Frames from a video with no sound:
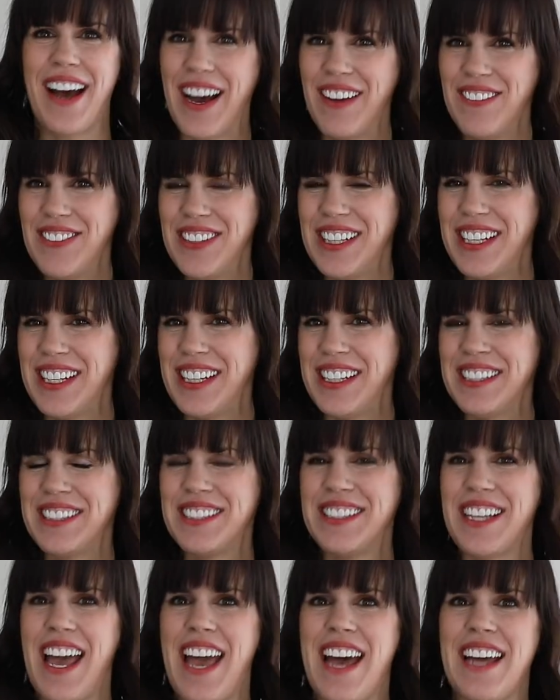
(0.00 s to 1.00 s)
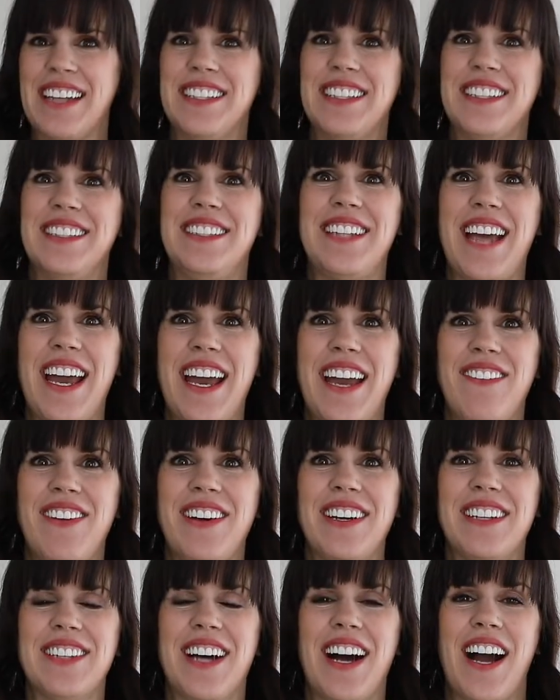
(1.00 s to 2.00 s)
I'm Denise, and today we
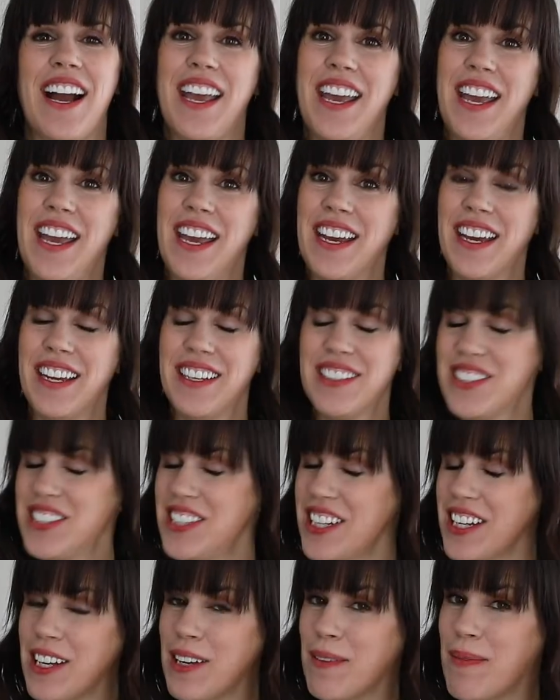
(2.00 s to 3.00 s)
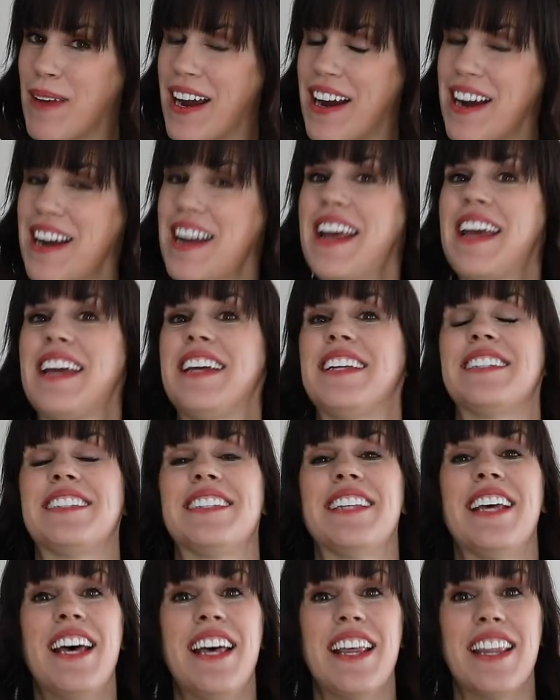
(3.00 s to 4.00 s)
are talking chicken marinades.